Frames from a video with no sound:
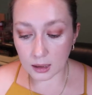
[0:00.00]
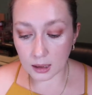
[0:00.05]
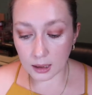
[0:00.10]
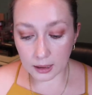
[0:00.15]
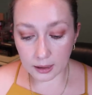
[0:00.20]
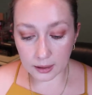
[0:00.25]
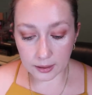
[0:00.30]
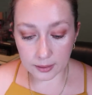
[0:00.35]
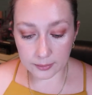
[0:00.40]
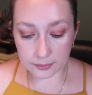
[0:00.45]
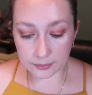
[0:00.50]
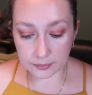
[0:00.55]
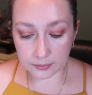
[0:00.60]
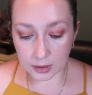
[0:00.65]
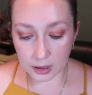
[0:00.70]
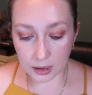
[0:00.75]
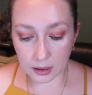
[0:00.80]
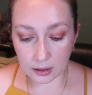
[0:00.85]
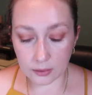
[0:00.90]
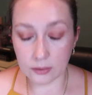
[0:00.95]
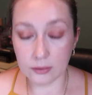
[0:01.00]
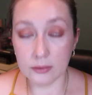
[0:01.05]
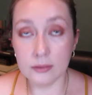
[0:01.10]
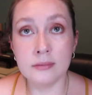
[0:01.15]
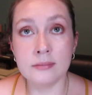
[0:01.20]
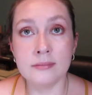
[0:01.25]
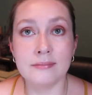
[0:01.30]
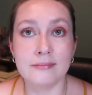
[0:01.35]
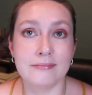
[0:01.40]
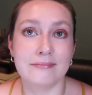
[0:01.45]
Um, oh,
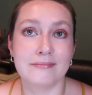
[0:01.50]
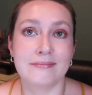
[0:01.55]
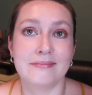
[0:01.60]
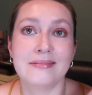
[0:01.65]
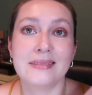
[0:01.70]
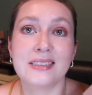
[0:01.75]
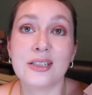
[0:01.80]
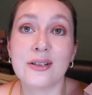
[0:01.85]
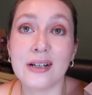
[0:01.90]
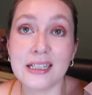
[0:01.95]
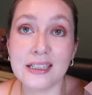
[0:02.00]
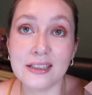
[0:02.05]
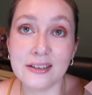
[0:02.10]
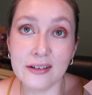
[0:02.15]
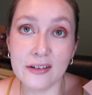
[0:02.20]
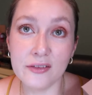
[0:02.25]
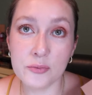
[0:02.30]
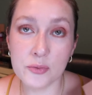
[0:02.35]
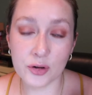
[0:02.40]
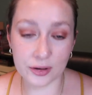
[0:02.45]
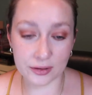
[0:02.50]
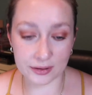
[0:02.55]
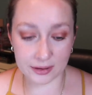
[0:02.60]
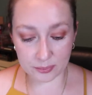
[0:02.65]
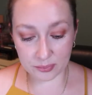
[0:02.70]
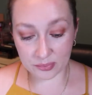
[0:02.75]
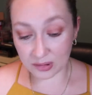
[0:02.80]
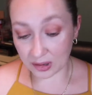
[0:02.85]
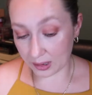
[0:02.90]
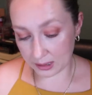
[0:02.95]
so I do have more
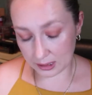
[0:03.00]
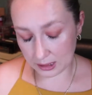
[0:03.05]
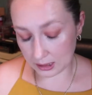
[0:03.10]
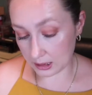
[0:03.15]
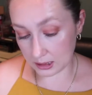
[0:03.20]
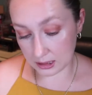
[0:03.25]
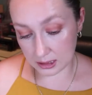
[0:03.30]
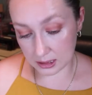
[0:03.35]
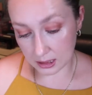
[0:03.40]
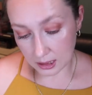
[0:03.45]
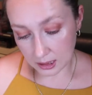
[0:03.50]
lip products.